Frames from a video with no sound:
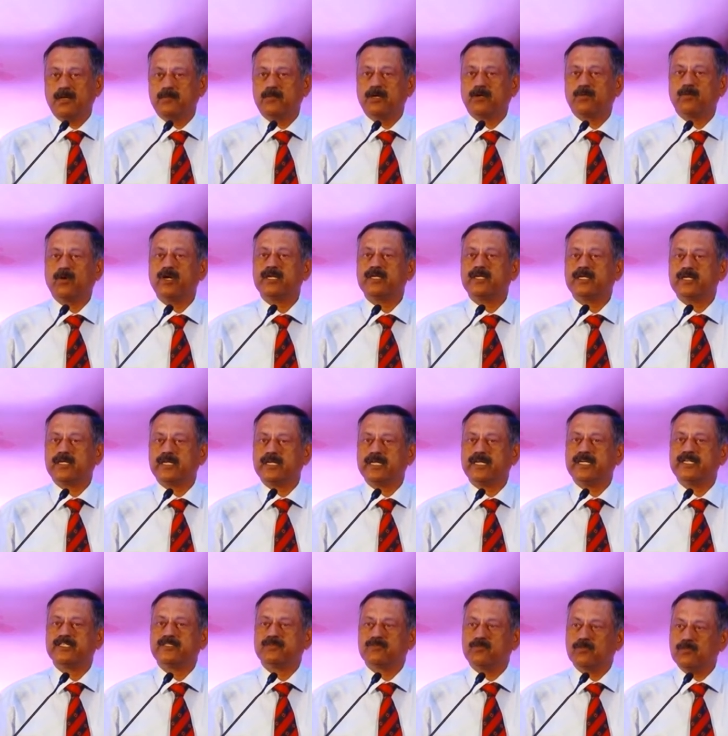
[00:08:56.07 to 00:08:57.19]
But what
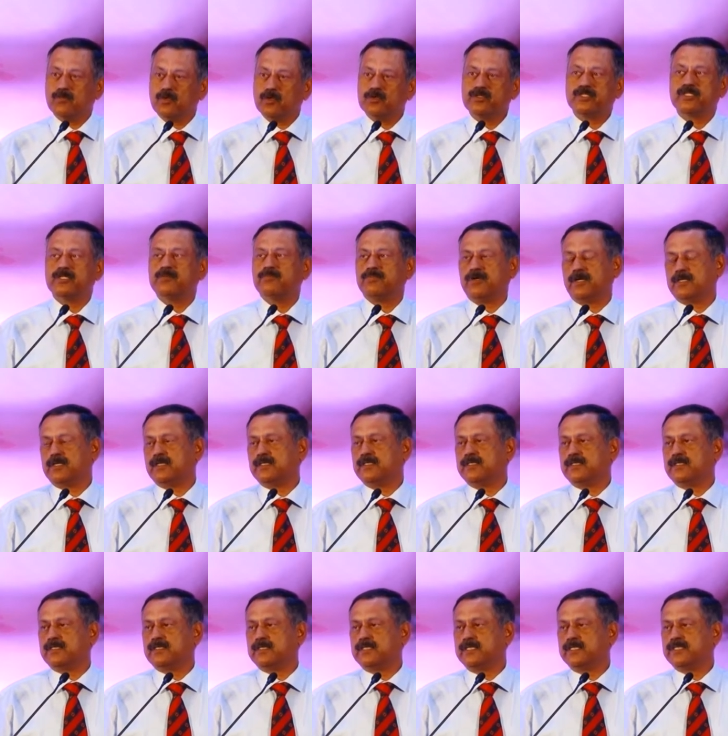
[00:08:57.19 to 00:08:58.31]
is most important
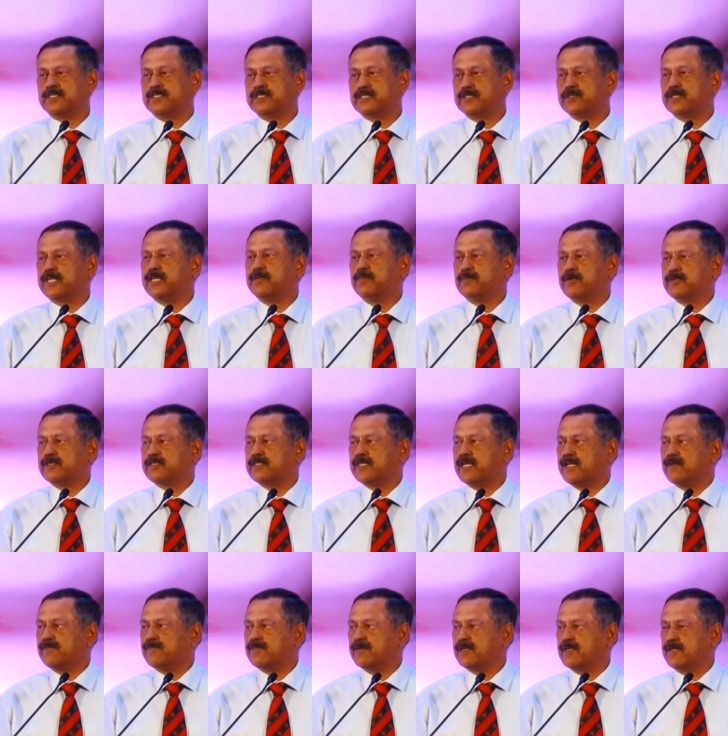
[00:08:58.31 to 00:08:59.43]
is to keep
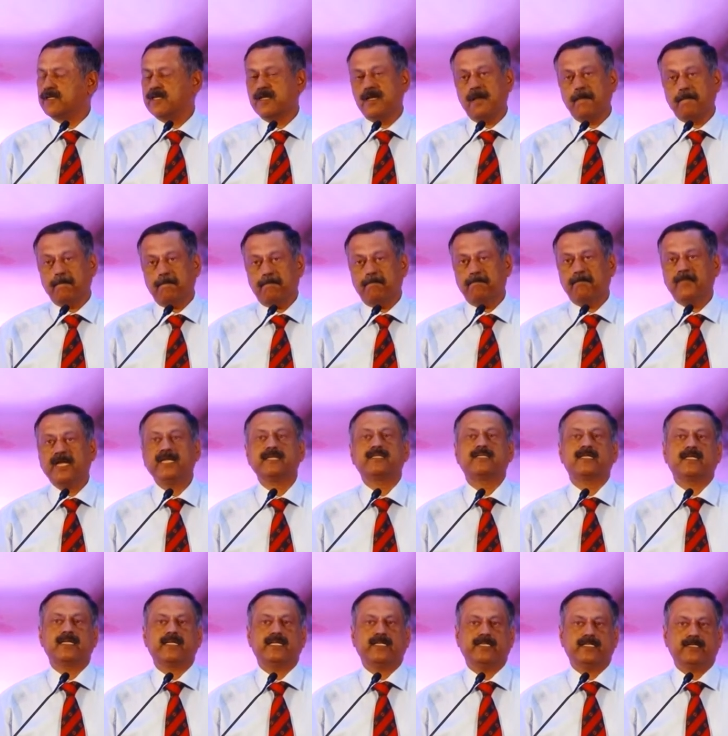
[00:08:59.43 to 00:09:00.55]
yourself
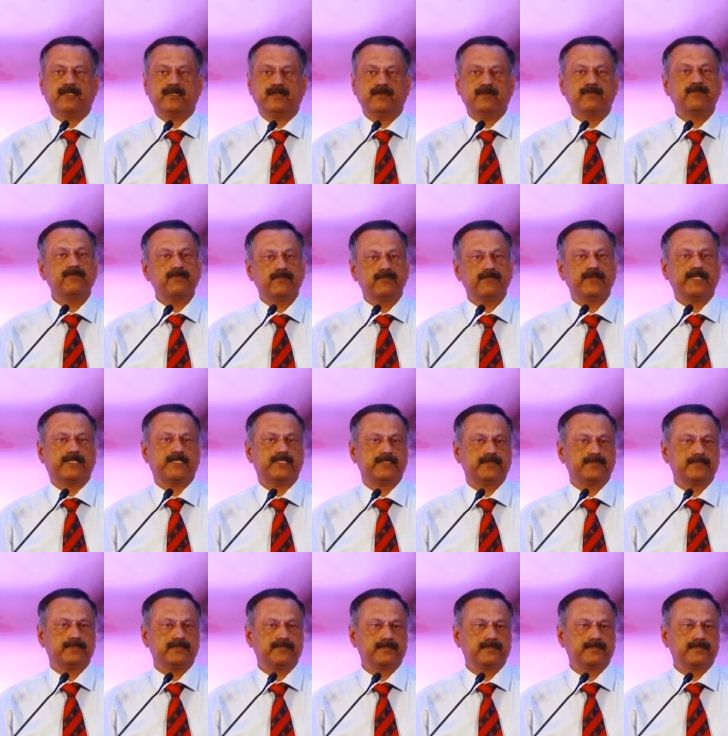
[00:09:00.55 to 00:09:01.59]
mentally fit.